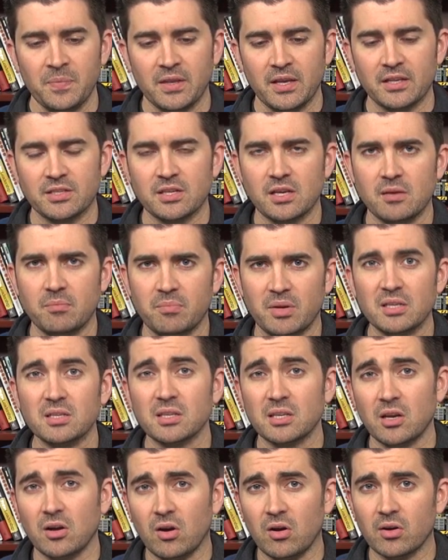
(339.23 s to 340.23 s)
It's a
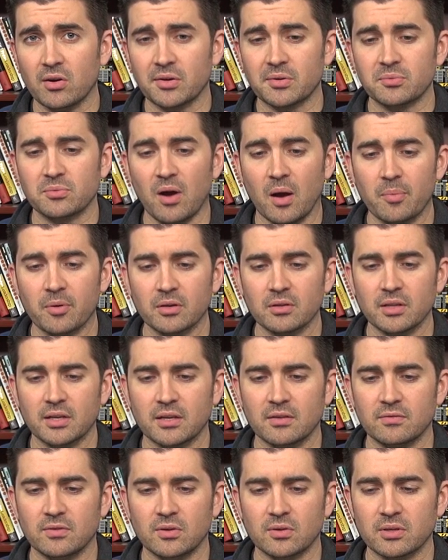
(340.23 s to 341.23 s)
basically a hard rubber,
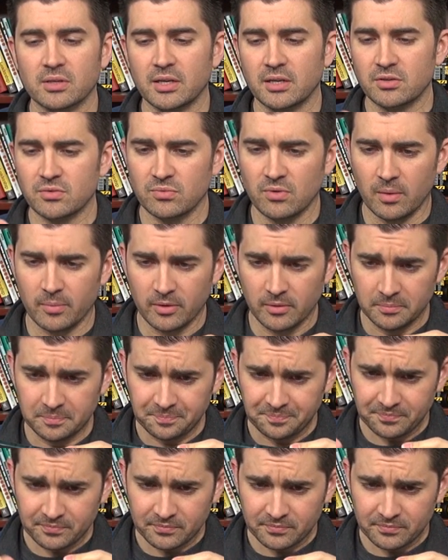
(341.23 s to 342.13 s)
like a vulcanized rubber.